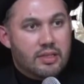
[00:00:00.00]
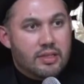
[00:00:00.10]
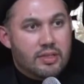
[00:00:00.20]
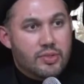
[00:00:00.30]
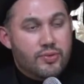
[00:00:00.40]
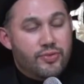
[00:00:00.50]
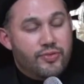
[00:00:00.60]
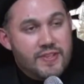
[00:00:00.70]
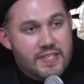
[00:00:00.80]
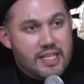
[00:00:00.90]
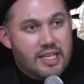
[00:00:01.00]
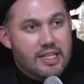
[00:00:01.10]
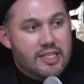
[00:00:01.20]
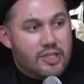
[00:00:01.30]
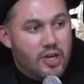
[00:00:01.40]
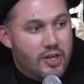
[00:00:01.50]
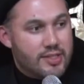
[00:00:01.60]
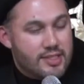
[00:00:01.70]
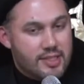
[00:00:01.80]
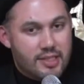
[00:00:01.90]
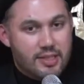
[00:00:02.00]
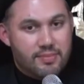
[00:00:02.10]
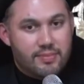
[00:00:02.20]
you physically can't see him.